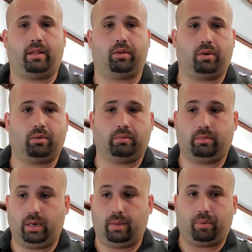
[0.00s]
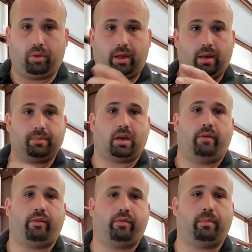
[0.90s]
little nipple that comes
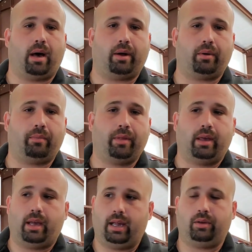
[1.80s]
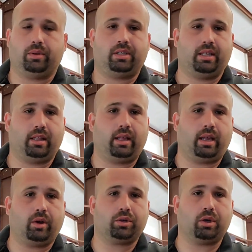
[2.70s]
off of the bottle, and you'll see the
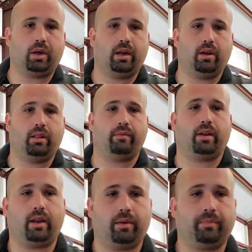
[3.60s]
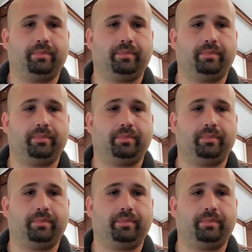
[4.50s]
leak. I'll show you here in the video.